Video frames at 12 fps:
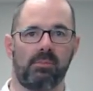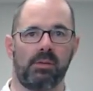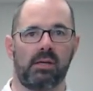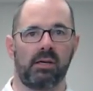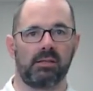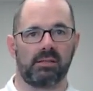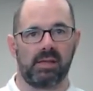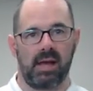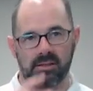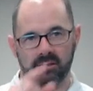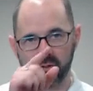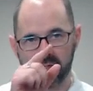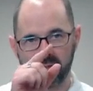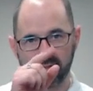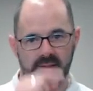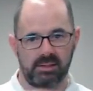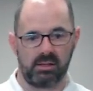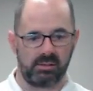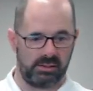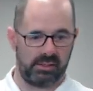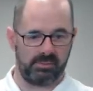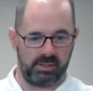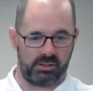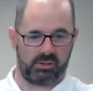because as you can see on the
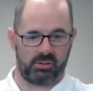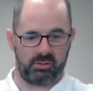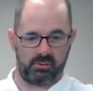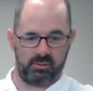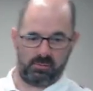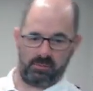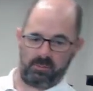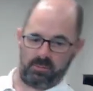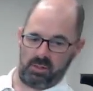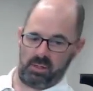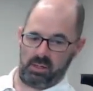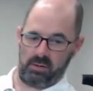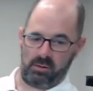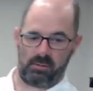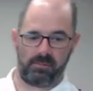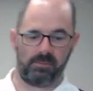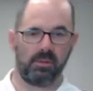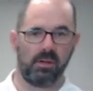image here,